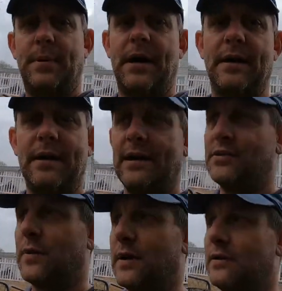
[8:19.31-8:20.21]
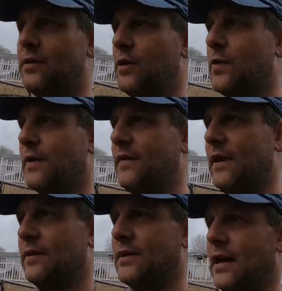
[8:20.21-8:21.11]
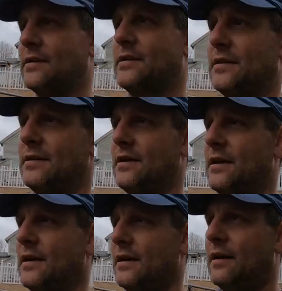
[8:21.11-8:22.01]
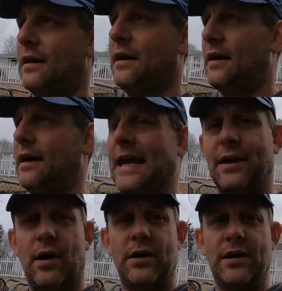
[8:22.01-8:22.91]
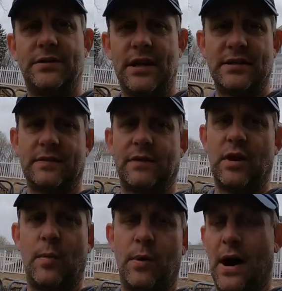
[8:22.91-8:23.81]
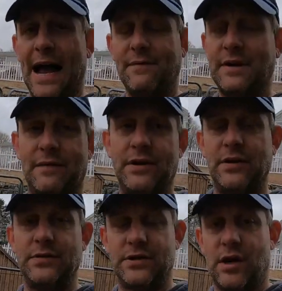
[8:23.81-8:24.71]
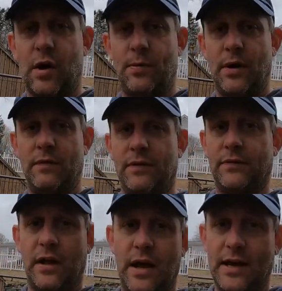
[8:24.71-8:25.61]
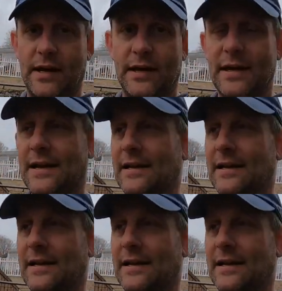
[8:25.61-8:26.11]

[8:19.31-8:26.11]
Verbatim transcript: But I just wanted to do a quick video test uh, and audio test of the GoPro. I've never used the GoPro for vlogging.